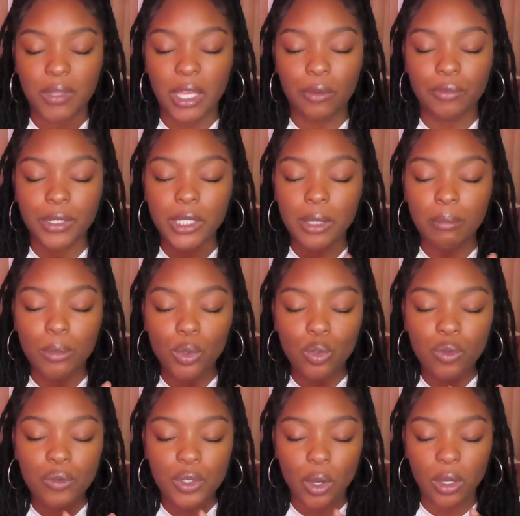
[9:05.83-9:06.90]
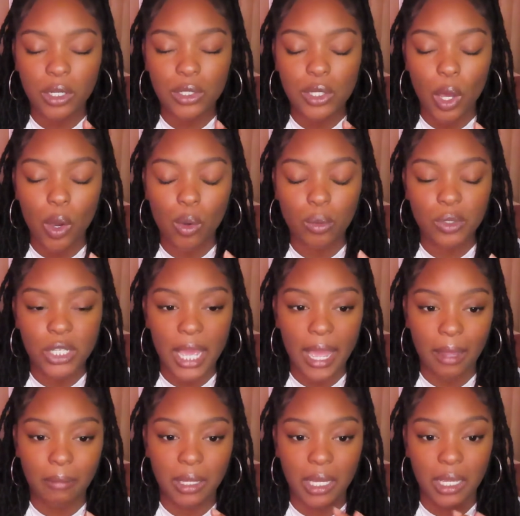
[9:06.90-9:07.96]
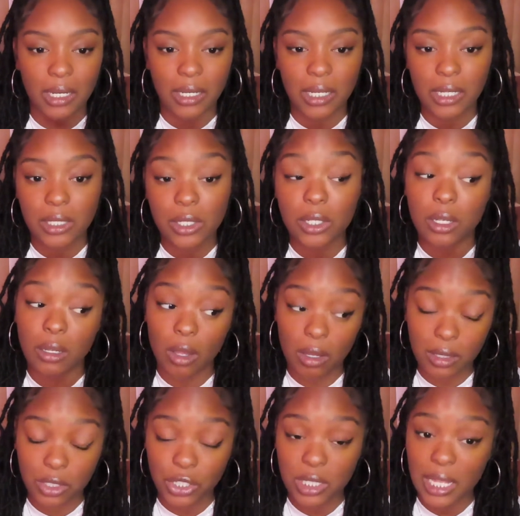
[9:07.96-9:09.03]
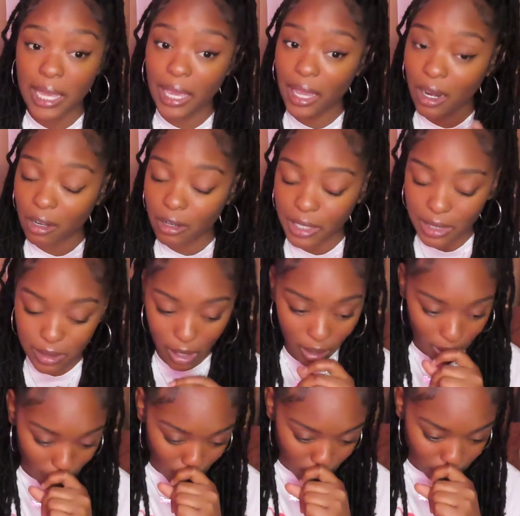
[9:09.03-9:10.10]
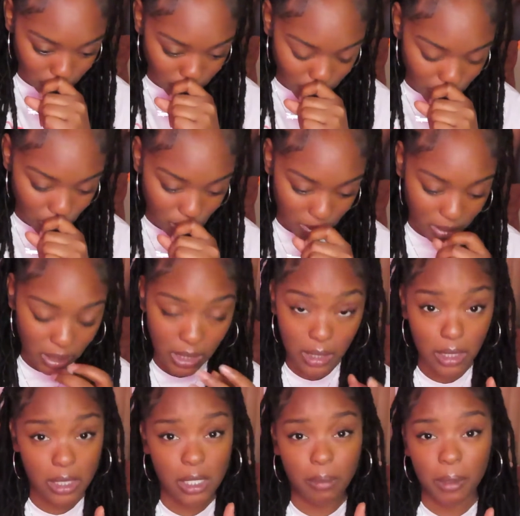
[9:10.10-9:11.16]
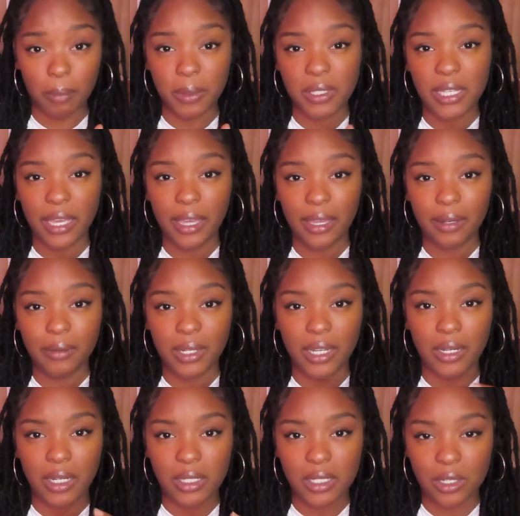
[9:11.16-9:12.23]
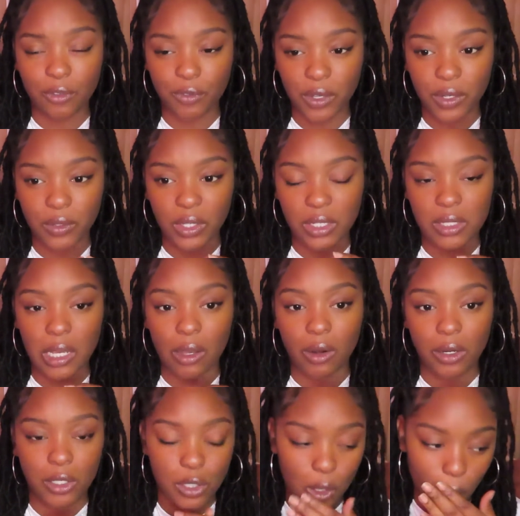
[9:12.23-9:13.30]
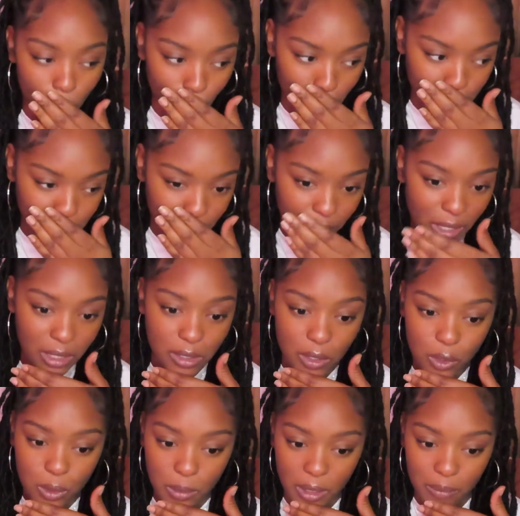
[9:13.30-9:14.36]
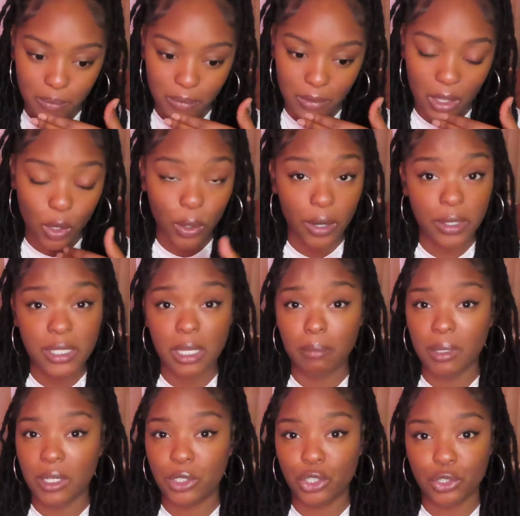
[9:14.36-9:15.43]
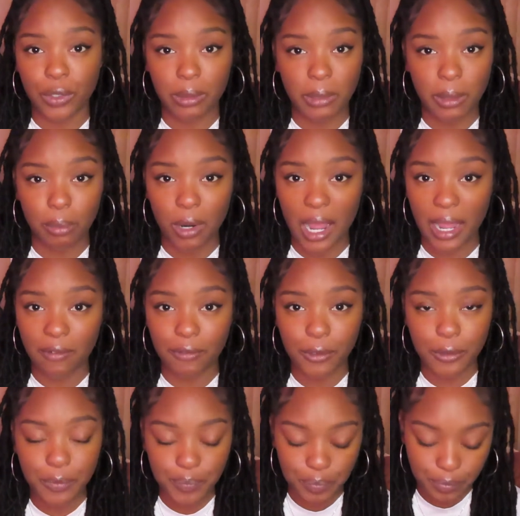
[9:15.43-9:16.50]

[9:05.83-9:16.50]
It really moves on its own timing. It needs to, just like Aries, it needs to bump its head. It needs to figure things out on its own. Aquarius can be extremely prideful.